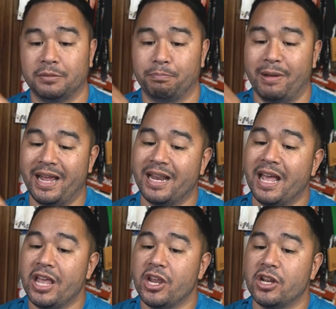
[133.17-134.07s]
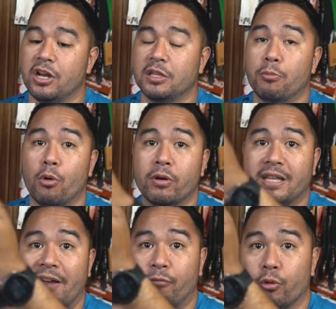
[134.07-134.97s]
But you know, the more
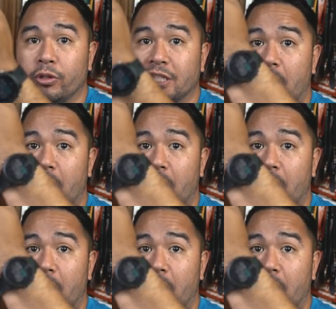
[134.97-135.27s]
that I've worn this